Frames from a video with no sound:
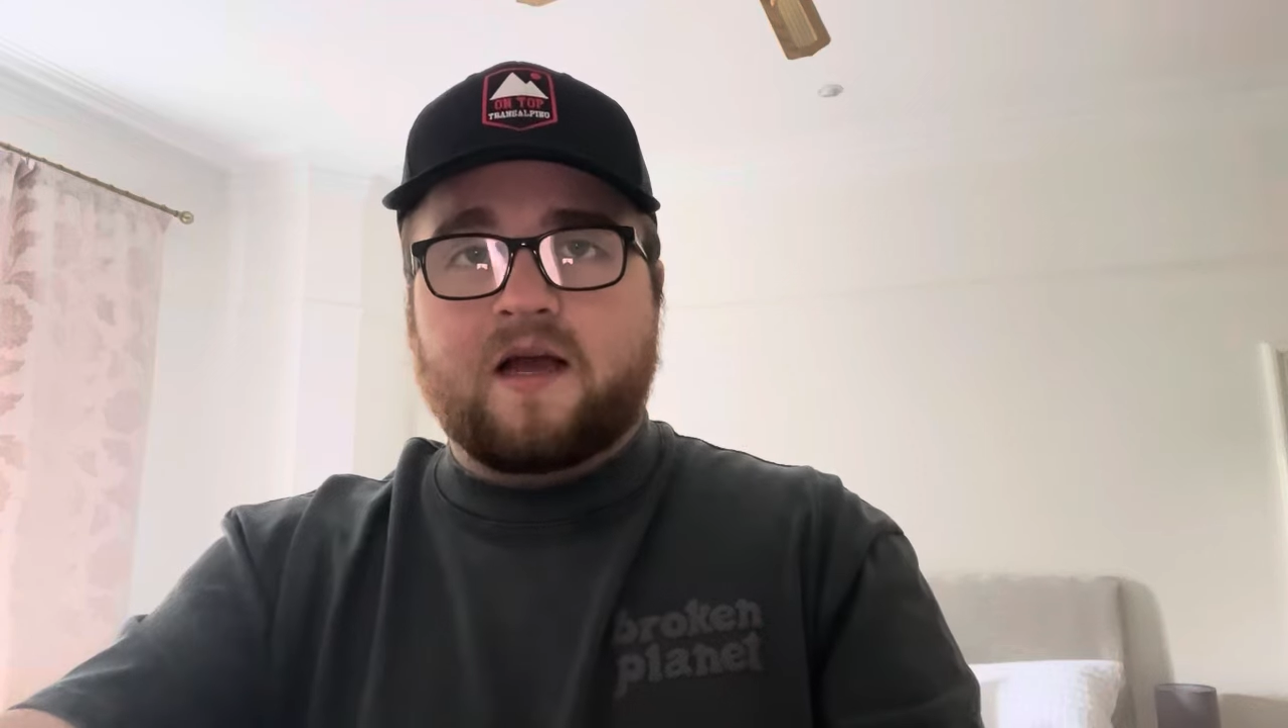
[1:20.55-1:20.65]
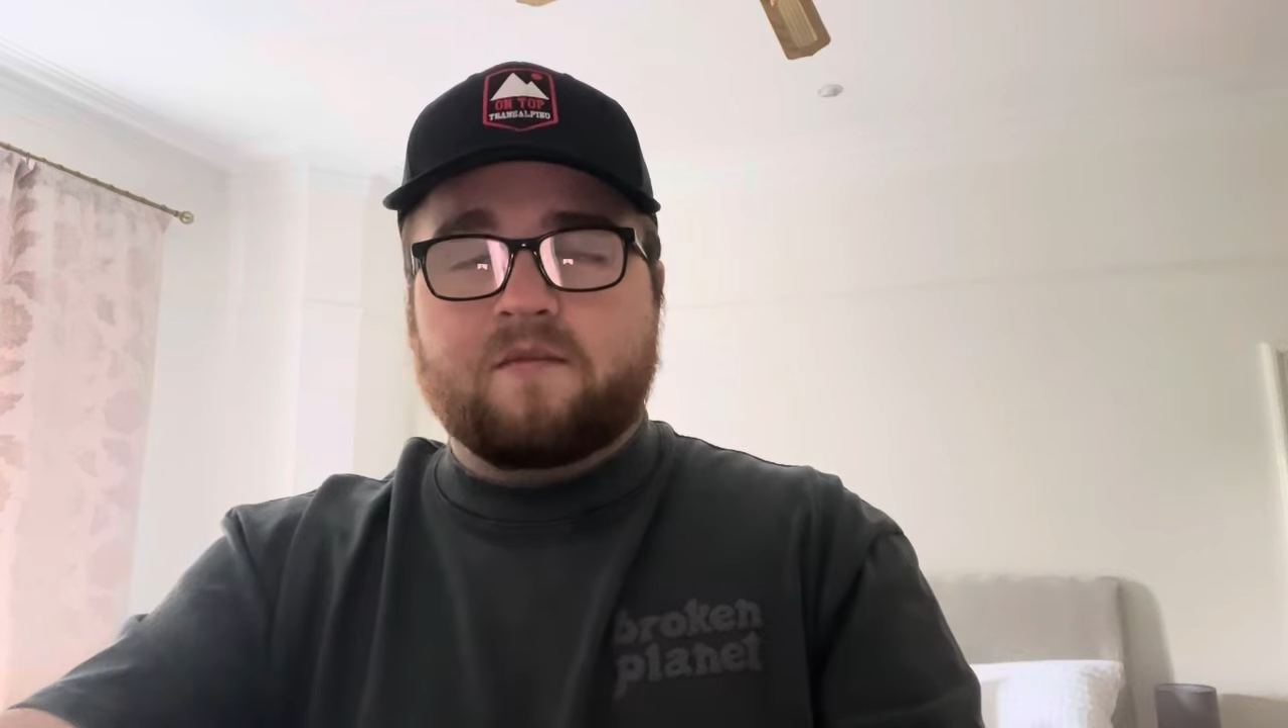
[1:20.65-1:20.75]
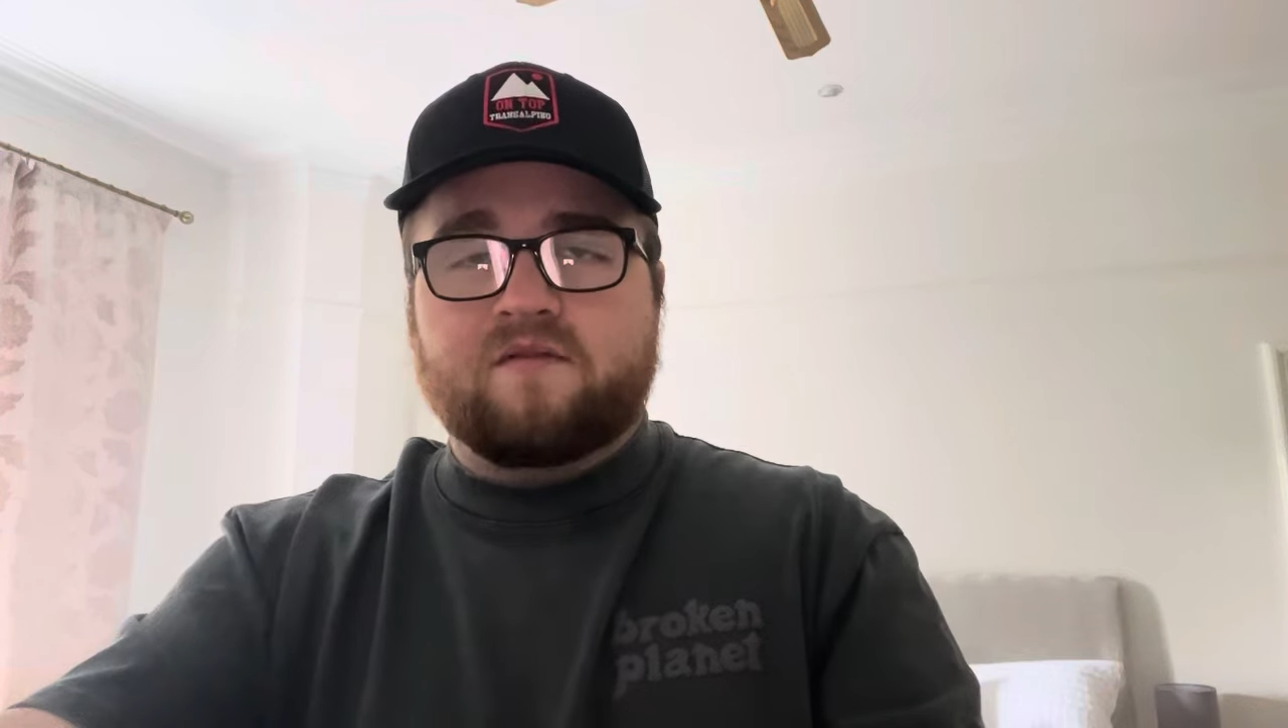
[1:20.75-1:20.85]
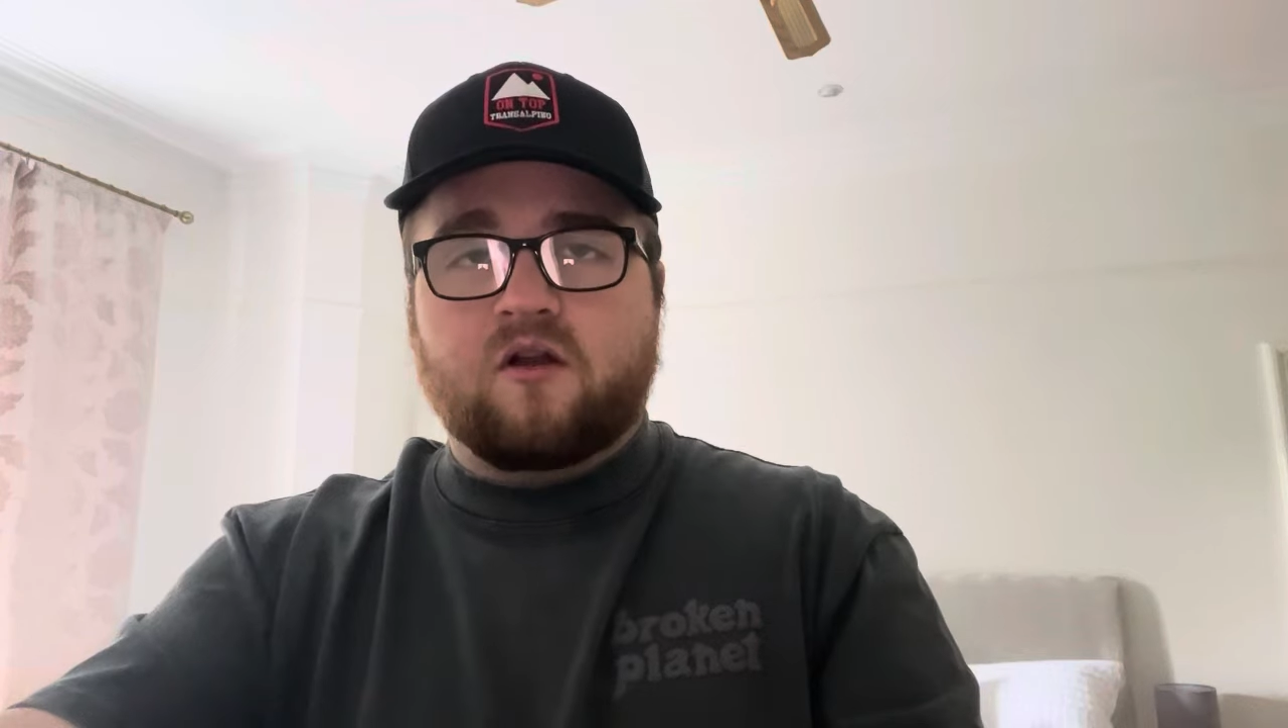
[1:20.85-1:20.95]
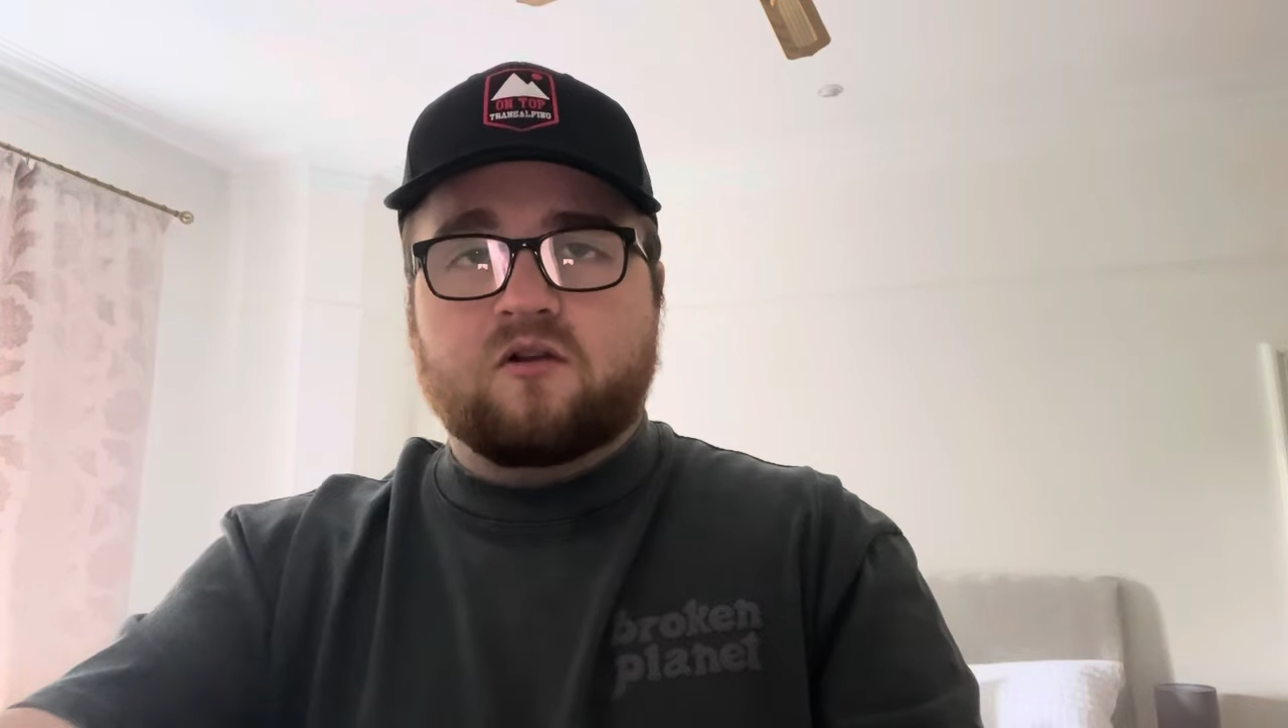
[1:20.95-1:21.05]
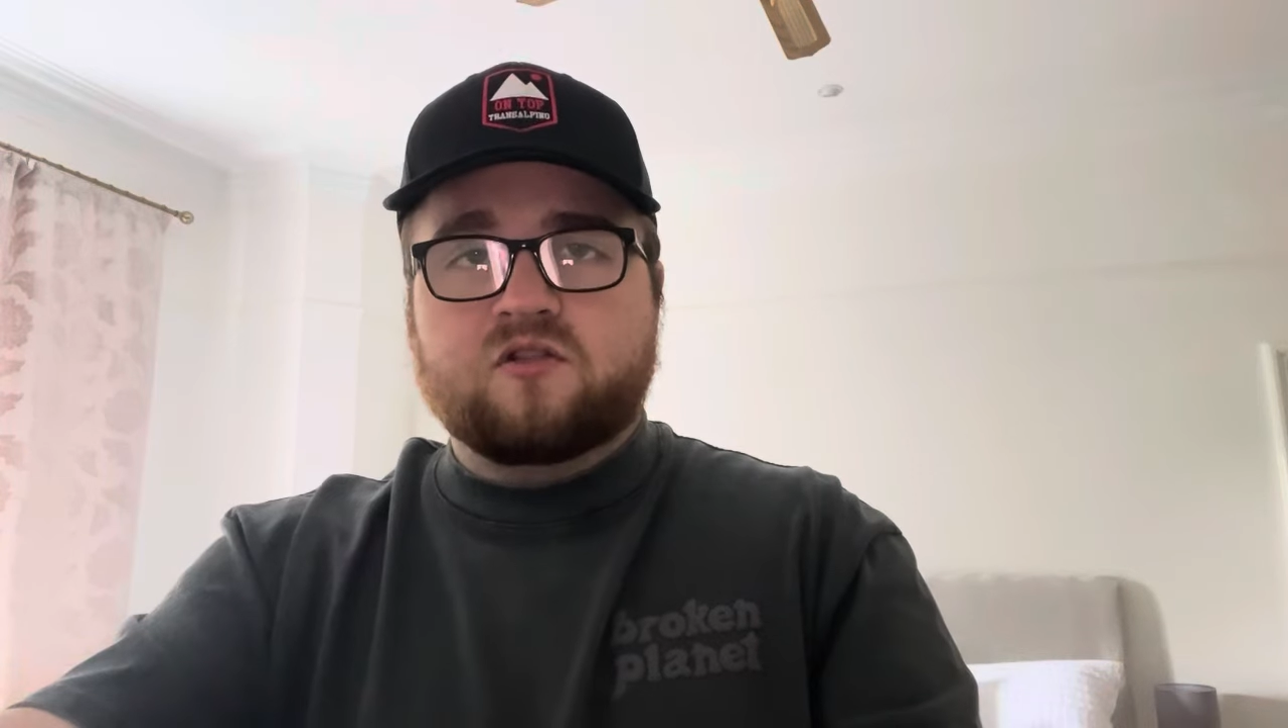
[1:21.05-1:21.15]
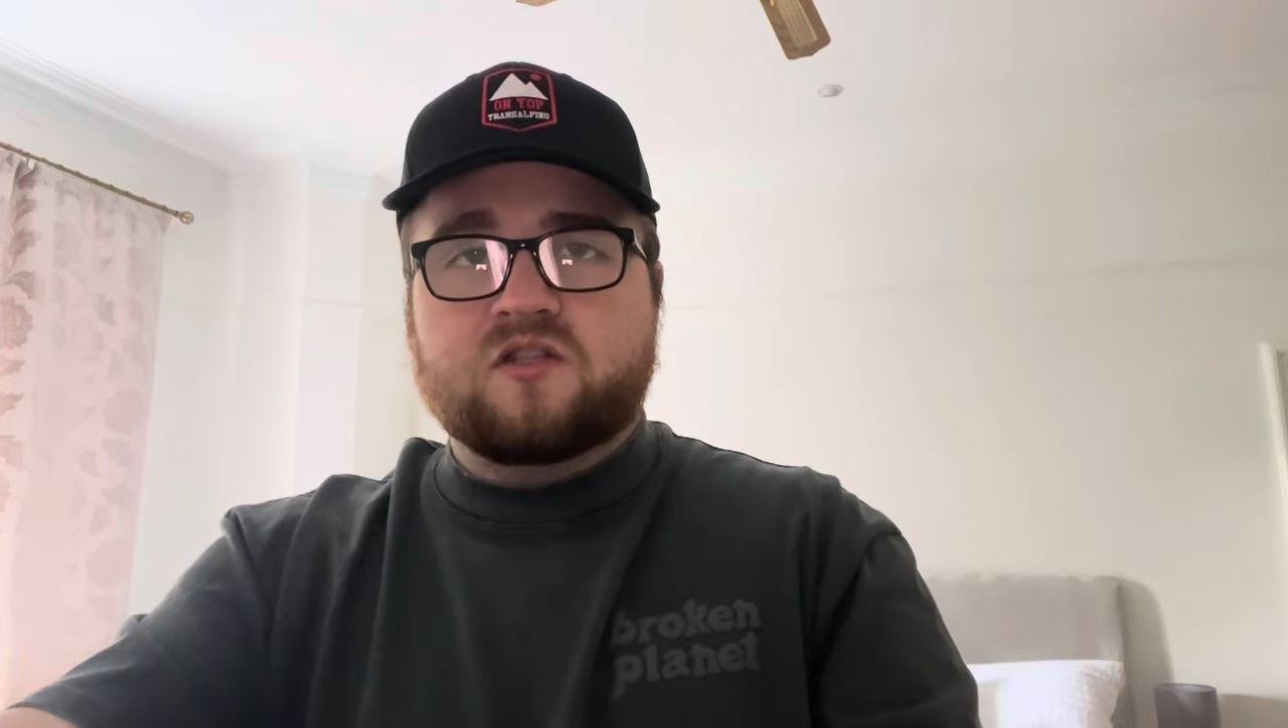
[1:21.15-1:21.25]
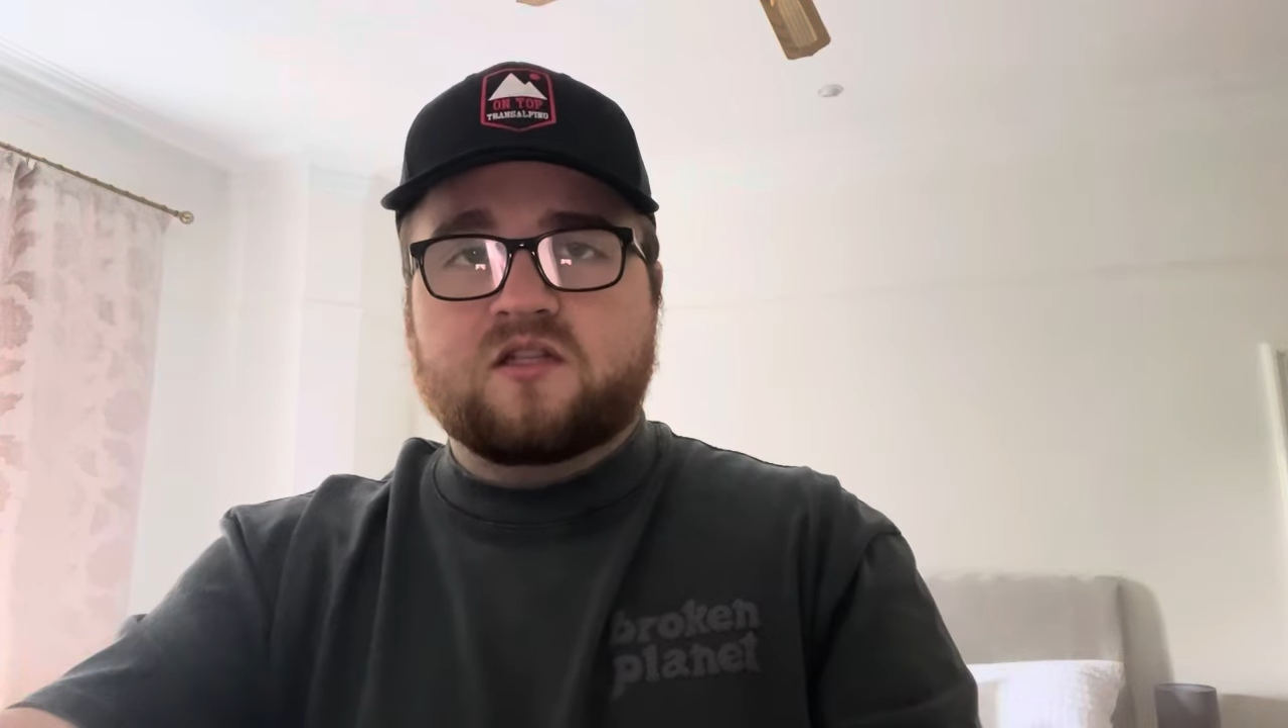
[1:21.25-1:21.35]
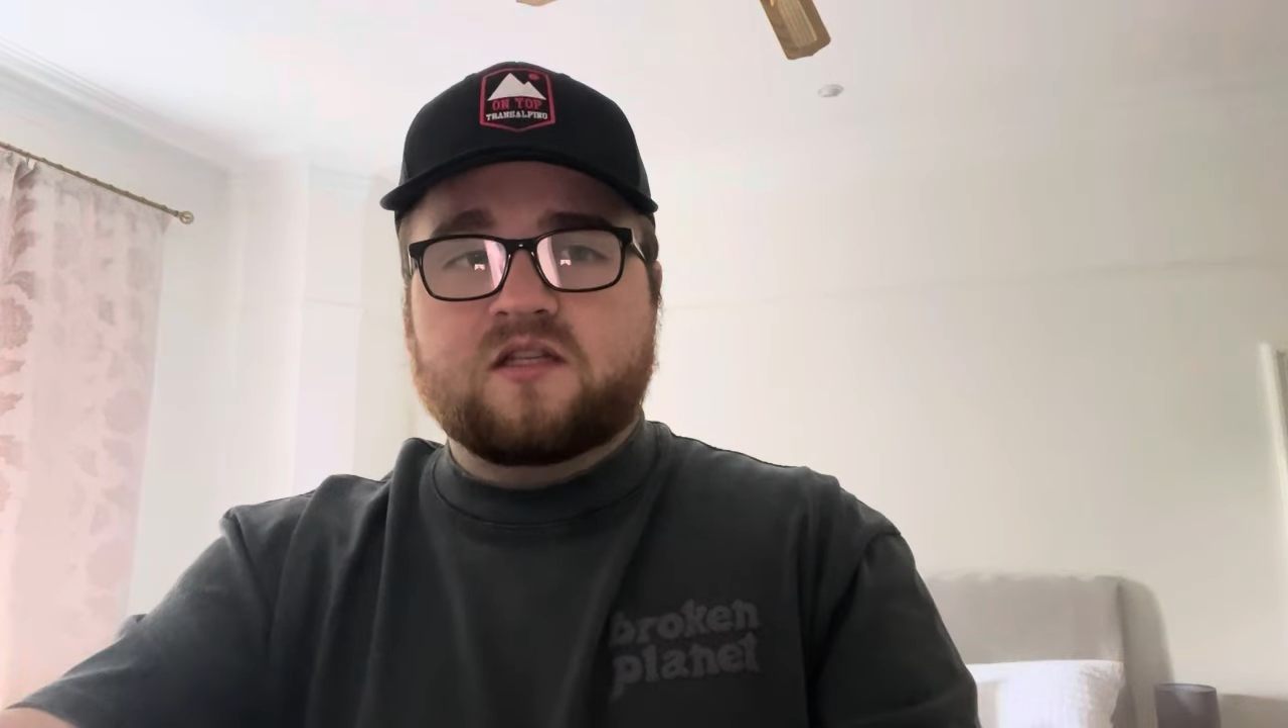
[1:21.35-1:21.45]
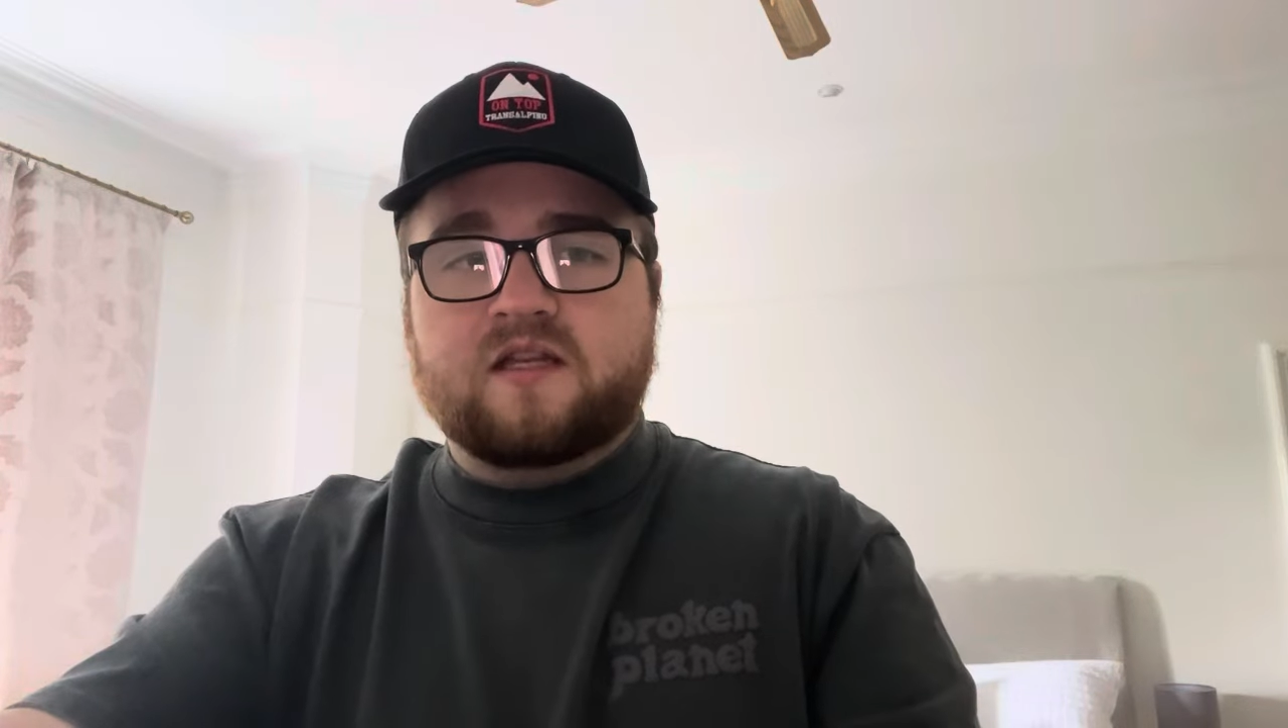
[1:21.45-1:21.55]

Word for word: and we've lost